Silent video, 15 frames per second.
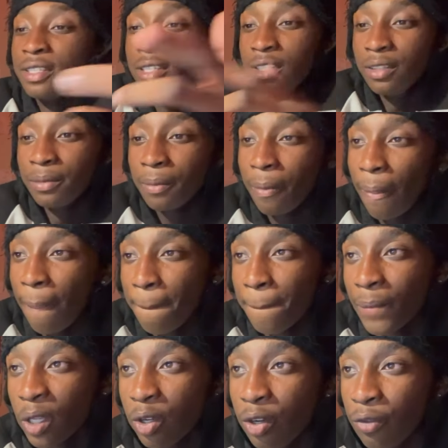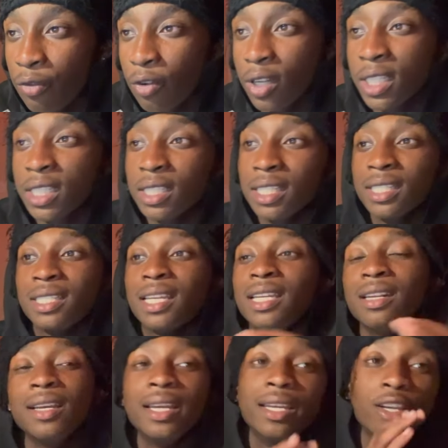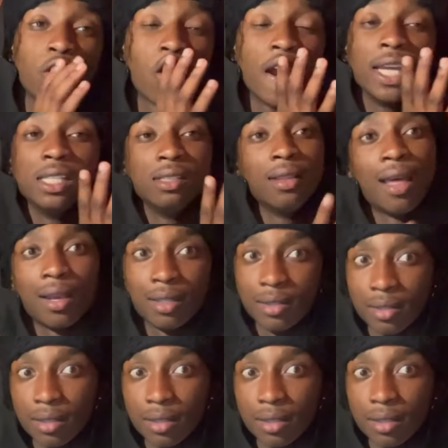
tee with the forces. This ain't nothing crazy. Like, it's